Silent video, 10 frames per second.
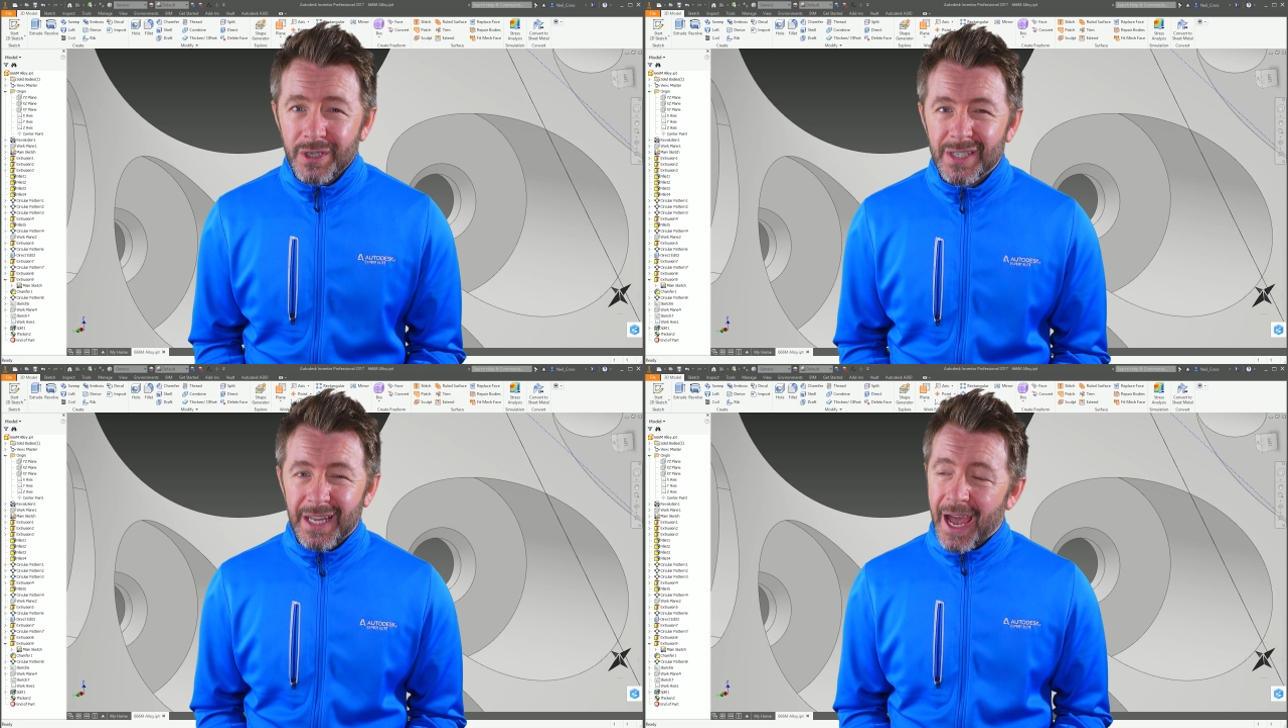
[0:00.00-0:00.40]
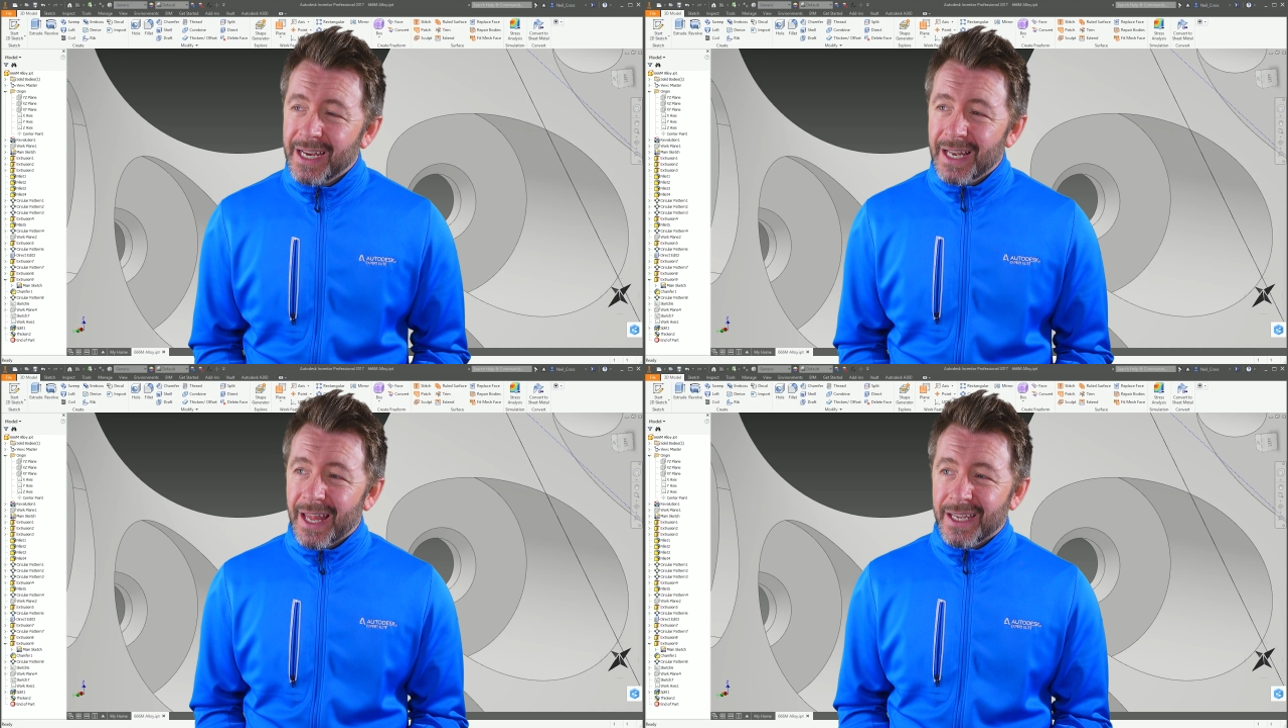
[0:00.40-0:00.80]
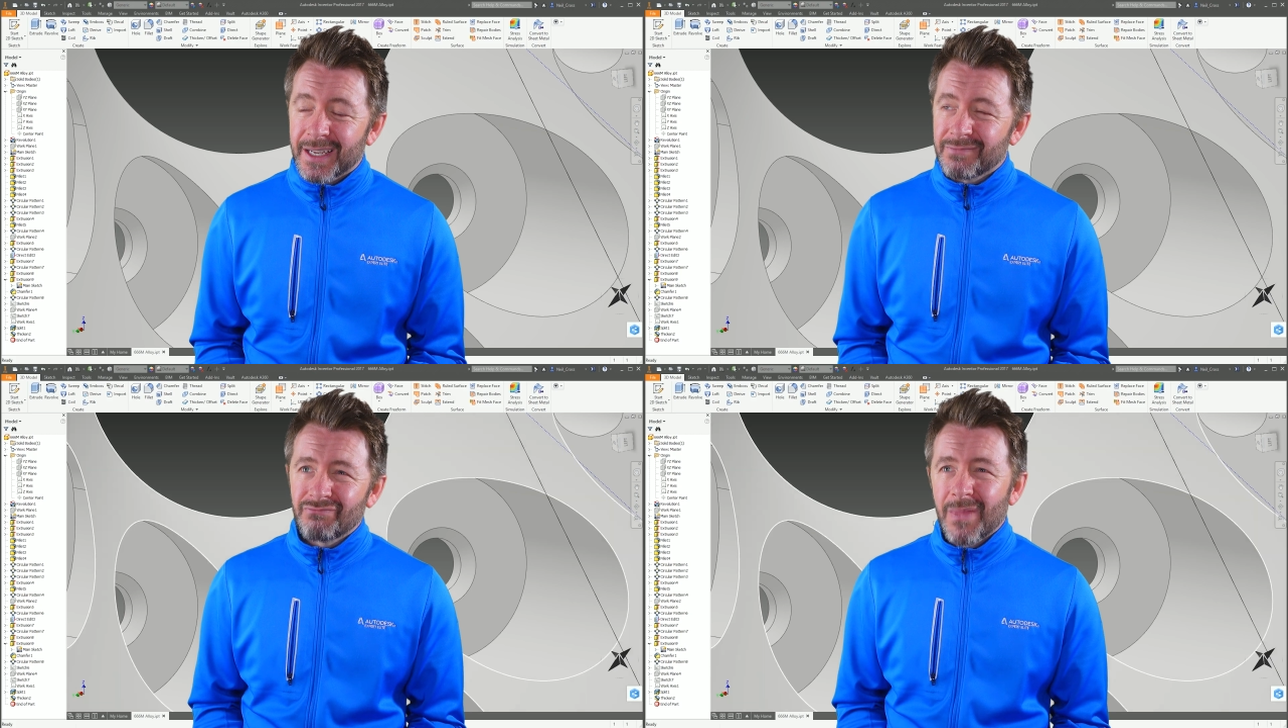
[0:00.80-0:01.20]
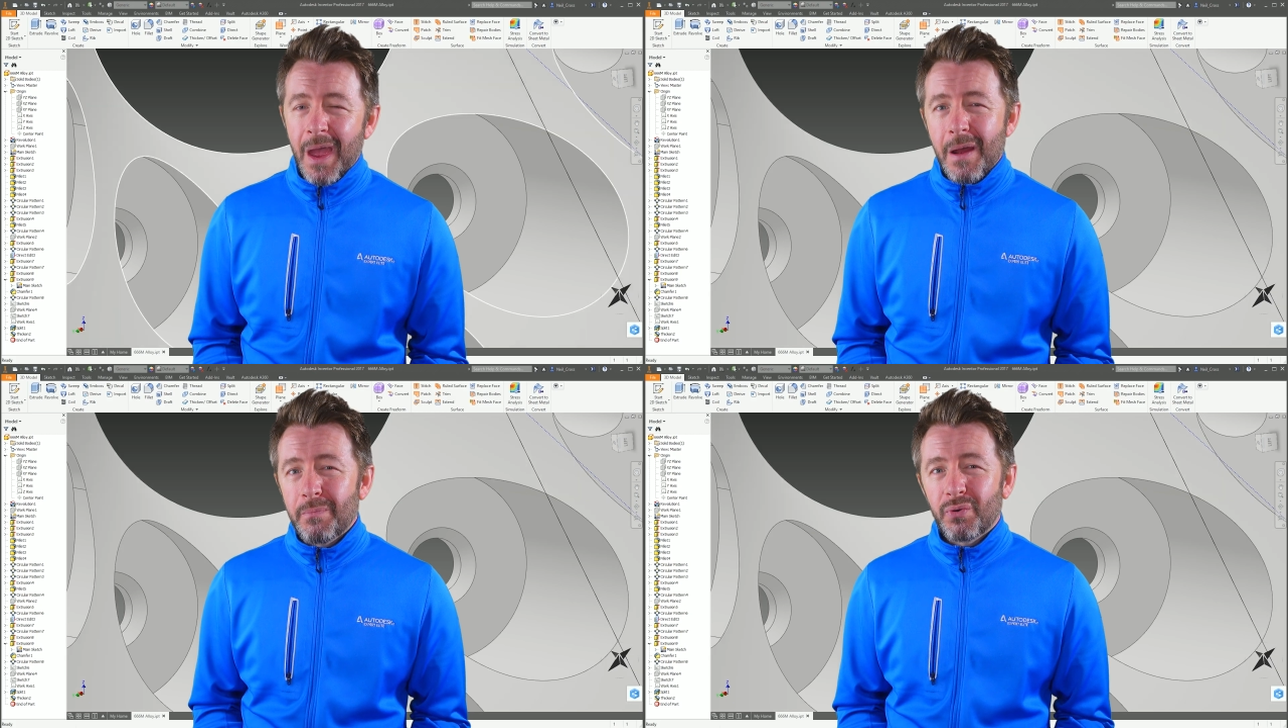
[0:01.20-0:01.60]
which is kind of like
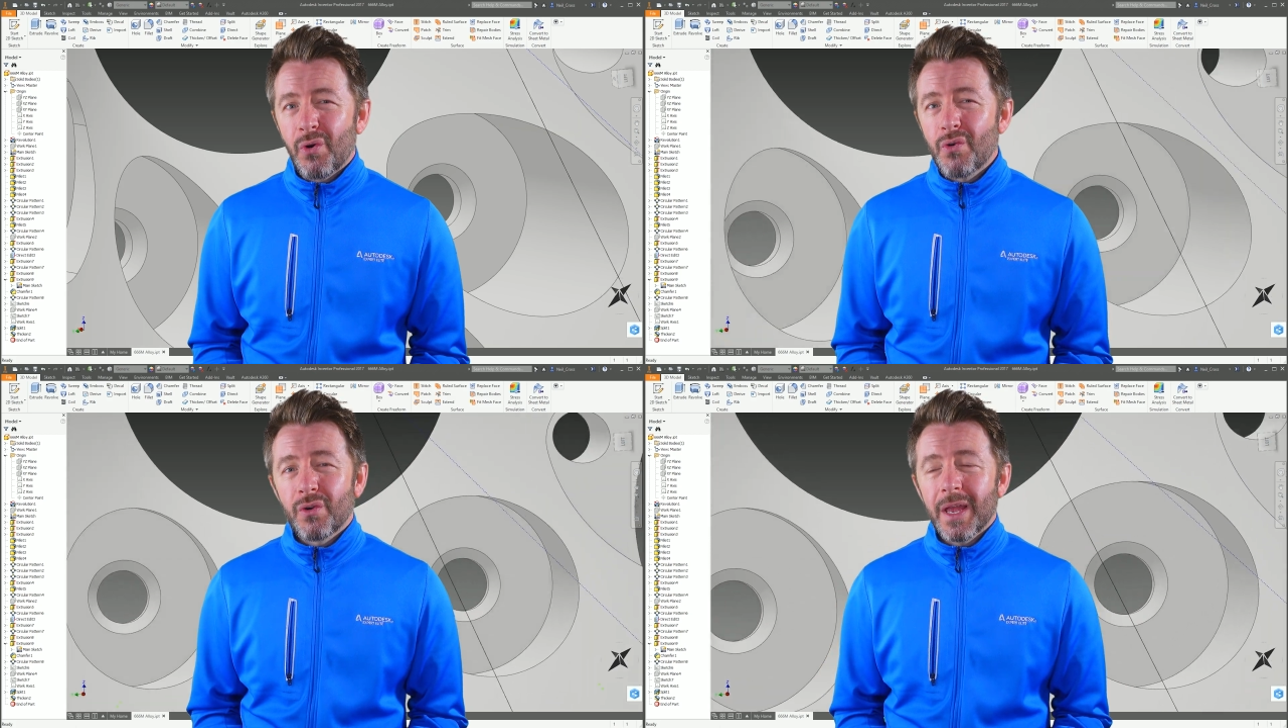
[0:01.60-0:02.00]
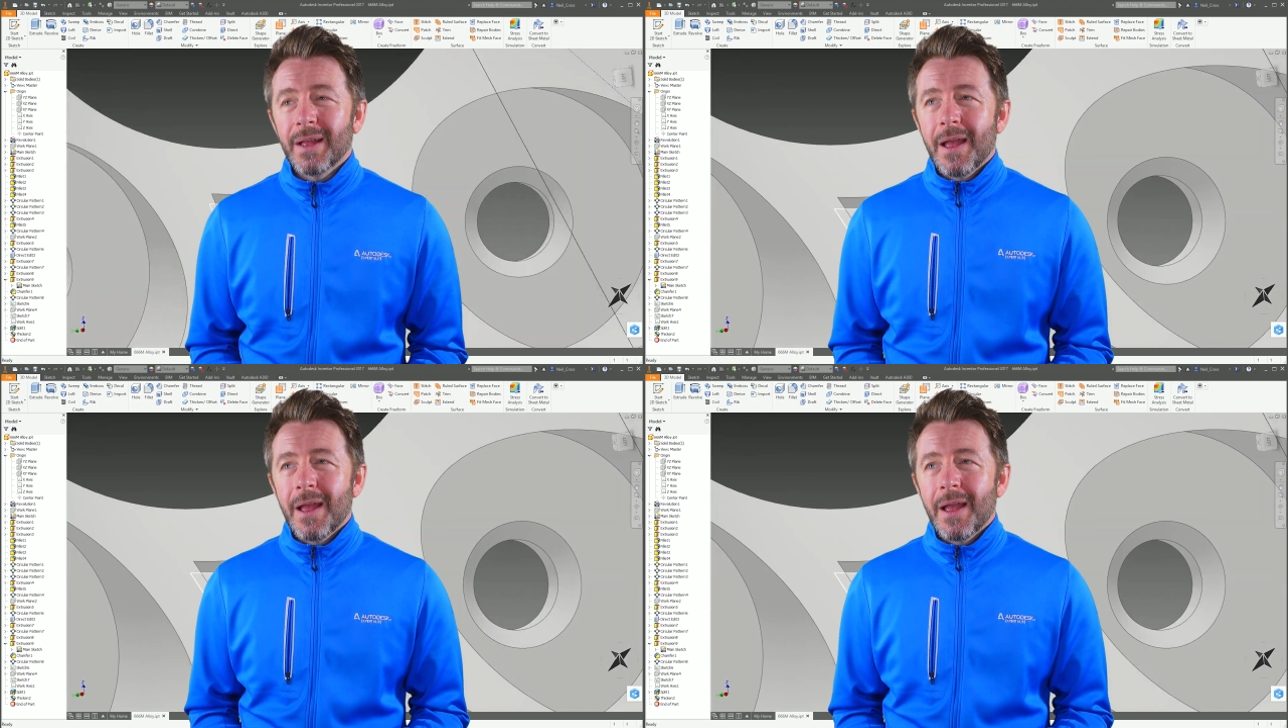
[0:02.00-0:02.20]
pro